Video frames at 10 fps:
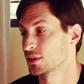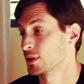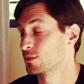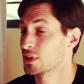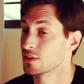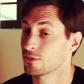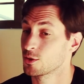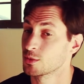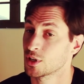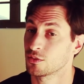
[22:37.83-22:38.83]
And then they
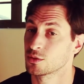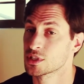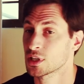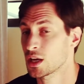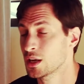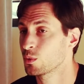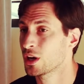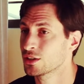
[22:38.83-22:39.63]
phone me after saying, "Hey, why